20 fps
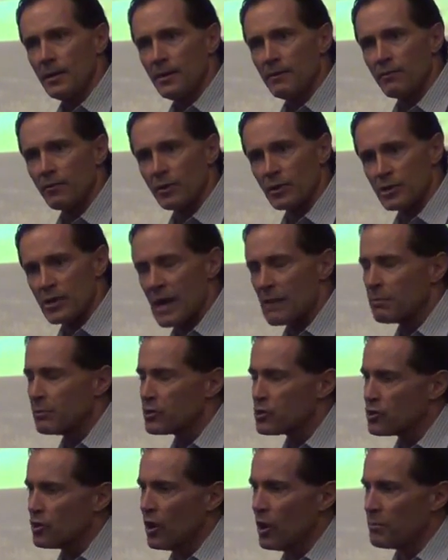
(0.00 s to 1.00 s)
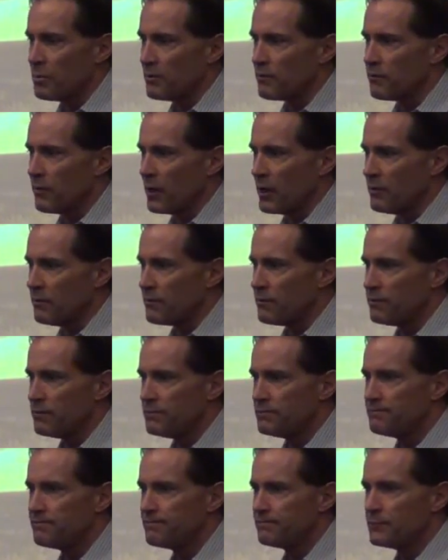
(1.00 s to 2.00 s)
for example, show up in front
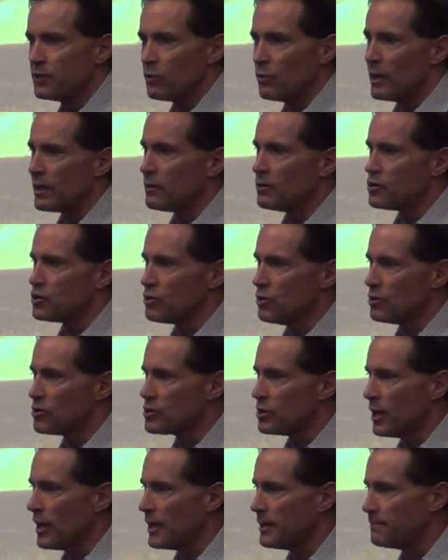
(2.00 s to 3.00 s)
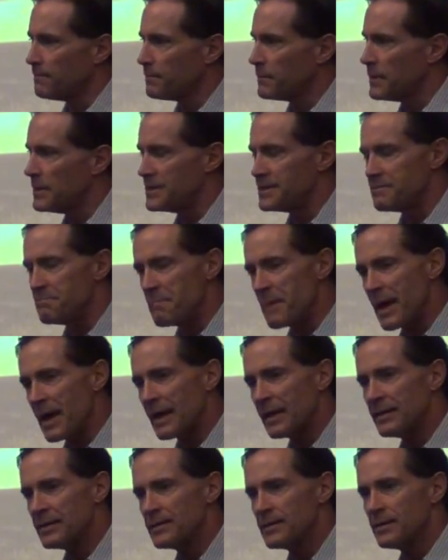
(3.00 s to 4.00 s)
of the Record Searchlight and
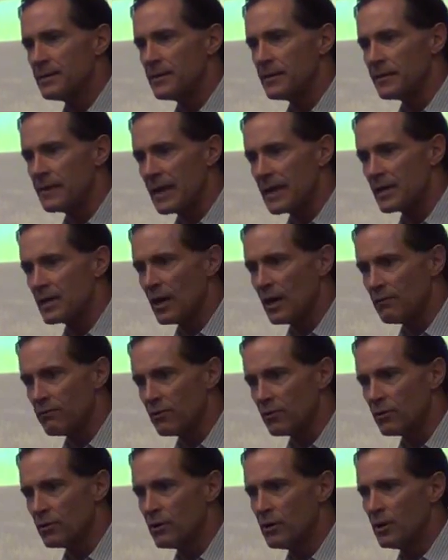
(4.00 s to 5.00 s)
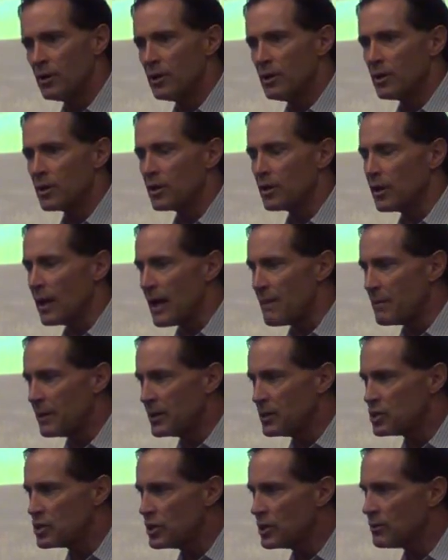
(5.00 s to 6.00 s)
demand that they cover
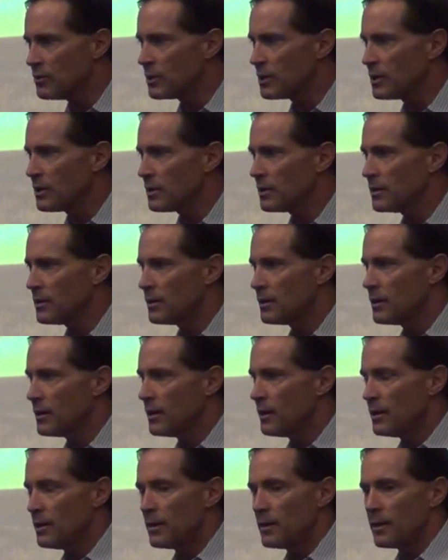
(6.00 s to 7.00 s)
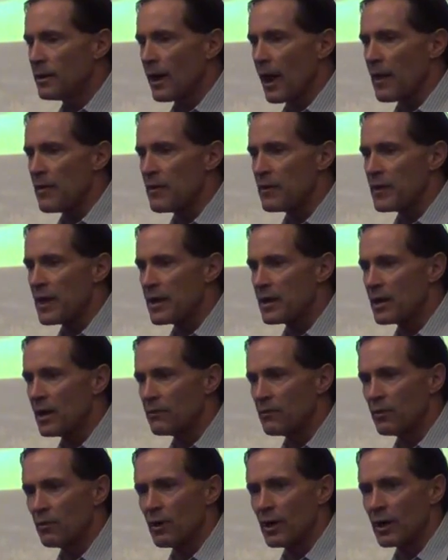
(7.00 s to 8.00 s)
climate engineering and that they
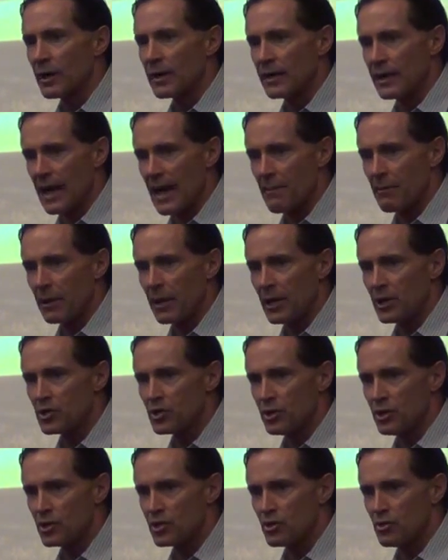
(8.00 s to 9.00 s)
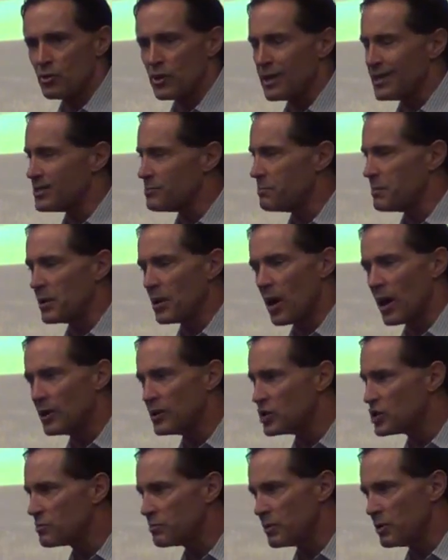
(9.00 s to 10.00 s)
cover a contamination issue that is
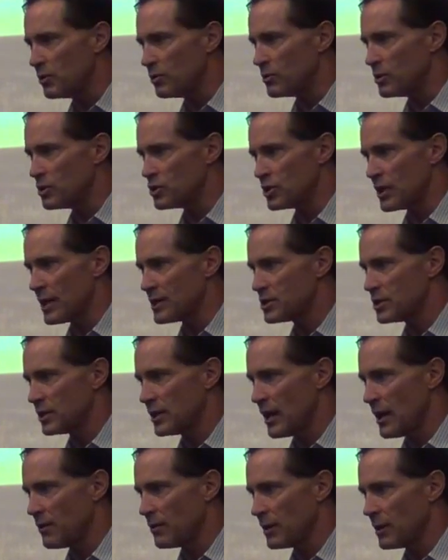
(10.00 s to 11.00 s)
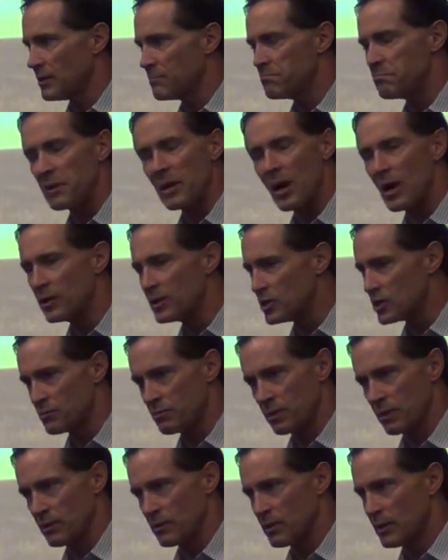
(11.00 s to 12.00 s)
beyond dispute in Shasta County, beyond
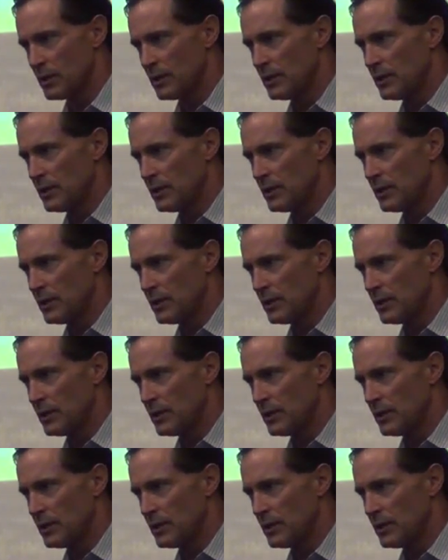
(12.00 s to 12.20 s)
dispute.